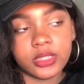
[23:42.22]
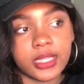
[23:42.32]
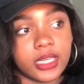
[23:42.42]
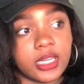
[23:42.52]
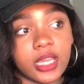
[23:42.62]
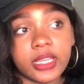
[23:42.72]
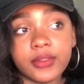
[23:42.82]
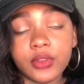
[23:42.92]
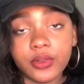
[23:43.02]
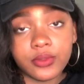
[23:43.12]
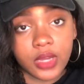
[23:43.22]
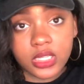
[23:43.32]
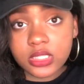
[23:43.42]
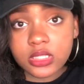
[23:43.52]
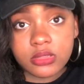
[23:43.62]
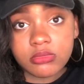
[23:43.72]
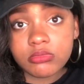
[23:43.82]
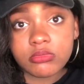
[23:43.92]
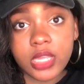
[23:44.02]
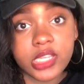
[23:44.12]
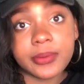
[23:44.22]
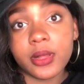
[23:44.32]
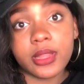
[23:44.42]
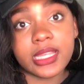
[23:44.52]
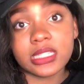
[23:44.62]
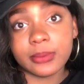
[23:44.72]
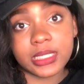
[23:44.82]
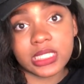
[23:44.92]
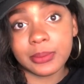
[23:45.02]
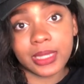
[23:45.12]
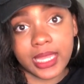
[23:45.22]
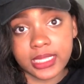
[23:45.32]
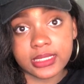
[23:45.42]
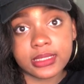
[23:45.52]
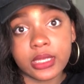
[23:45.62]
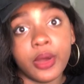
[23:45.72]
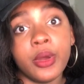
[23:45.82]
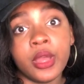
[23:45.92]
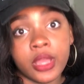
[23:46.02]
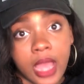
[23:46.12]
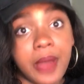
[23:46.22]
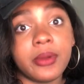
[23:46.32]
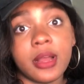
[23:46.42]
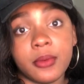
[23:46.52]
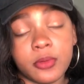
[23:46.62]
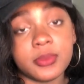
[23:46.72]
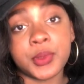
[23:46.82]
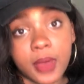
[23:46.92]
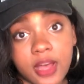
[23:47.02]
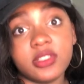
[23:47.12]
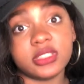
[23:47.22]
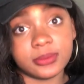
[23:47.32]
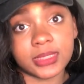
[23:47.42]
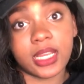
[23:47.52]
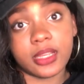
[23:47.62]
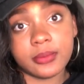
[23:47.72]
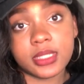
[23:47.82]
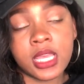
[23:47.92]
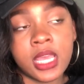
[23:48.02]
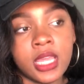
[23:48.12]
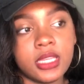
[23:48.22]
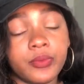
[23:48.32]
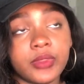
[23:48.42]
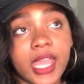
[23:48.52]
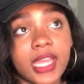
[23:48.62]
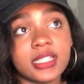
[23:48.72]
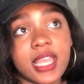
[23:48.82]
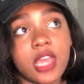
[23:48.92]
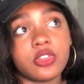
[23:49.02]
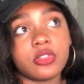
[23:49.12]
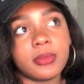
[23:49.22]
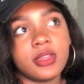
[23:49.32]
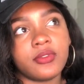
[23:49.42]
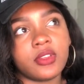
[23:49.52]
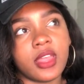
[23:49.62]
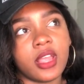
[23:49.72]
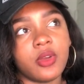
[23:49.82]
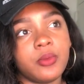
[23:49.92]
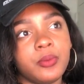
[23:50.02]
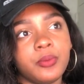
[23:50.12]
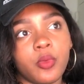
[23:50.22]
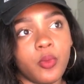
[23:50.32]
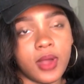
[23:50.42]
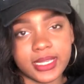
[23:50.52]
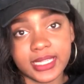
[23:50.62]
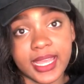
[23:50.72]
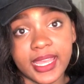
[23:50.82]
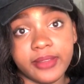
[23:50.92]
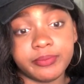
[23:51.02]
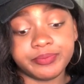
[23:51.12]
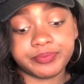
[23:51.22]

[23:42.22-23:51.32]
They did not give no fucks. And Chipotle is a busy place. So I would come home 12 sometimes. They had scheduled me for like one day.